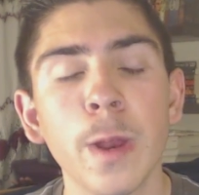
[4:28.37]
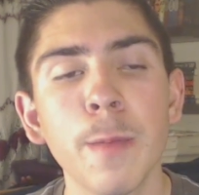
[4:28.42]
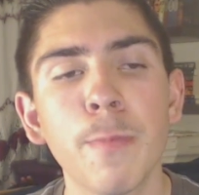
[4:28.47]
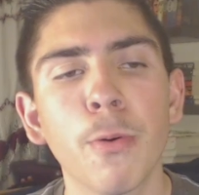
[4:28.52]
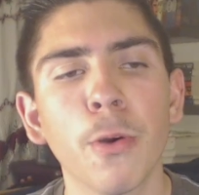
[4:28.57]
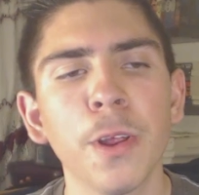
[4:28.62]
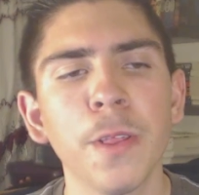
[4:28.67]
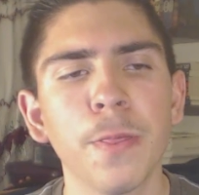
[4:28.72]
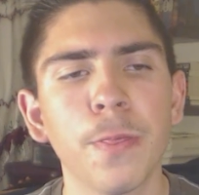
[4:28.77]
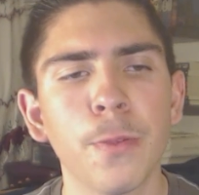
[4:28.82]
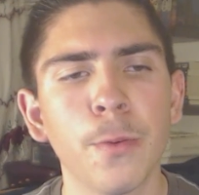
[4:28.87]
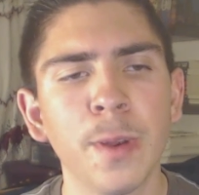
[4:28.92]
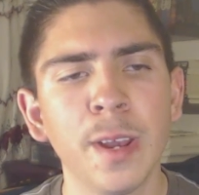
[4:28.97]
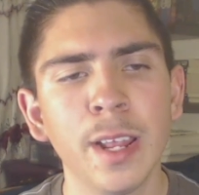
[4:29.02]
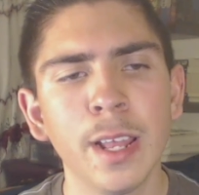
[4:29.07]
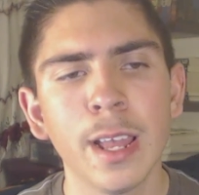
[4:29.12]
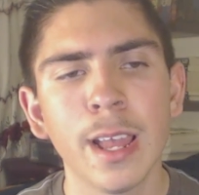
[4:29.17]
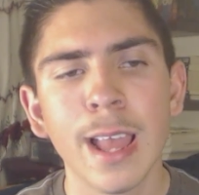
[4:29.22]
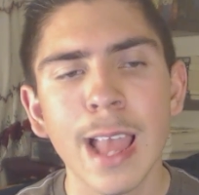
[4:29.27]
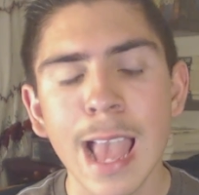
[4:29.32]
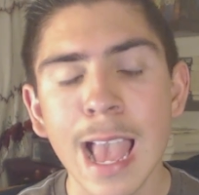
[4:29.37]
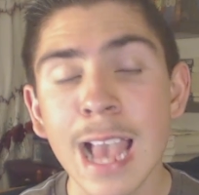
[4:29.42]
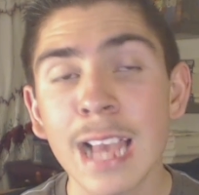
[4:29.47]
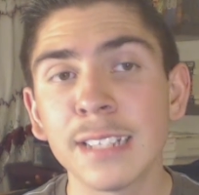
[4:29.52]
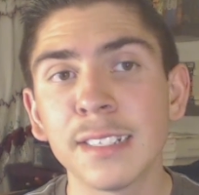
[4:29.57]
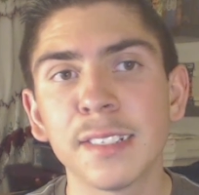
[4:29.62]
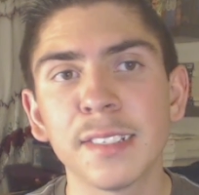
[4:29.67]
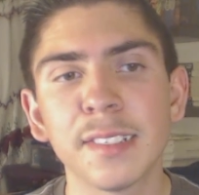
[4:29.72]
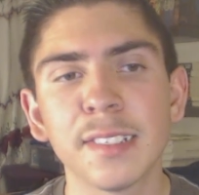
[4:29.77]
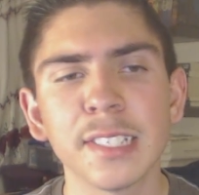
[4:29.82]
3.3
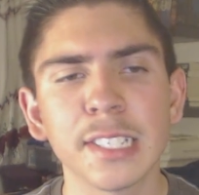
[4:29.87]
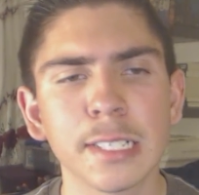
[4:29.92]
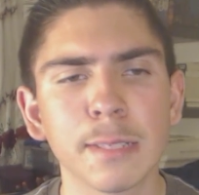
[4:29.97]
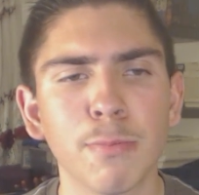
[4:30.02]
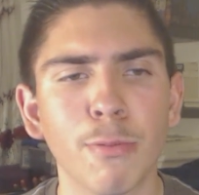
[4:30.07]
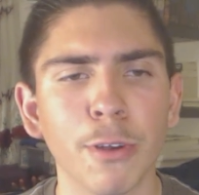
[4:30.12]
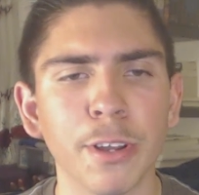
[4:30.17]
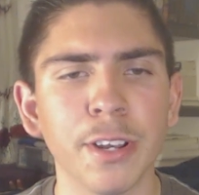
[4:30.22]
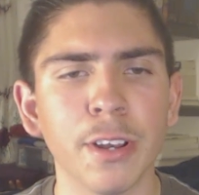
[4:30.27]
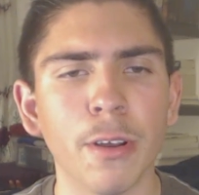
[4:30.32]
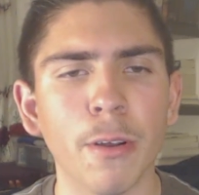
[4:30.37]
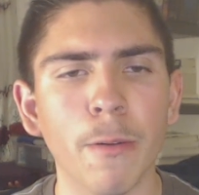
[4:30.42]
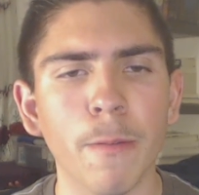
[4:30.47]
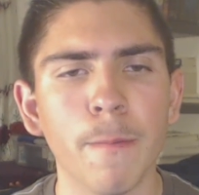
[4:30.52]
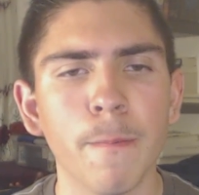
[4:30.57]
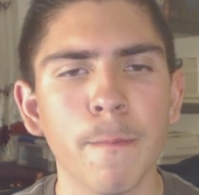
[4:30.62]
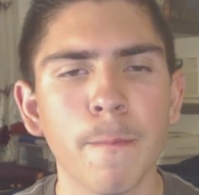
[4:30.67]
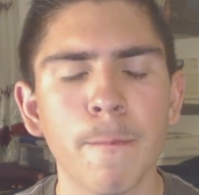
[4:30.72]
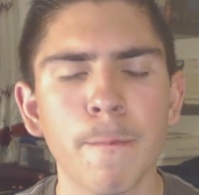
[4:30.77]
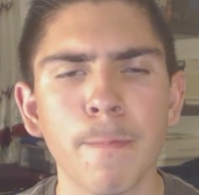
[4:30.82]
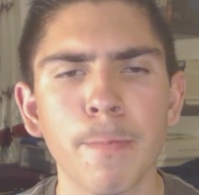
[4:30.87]
and 6.0.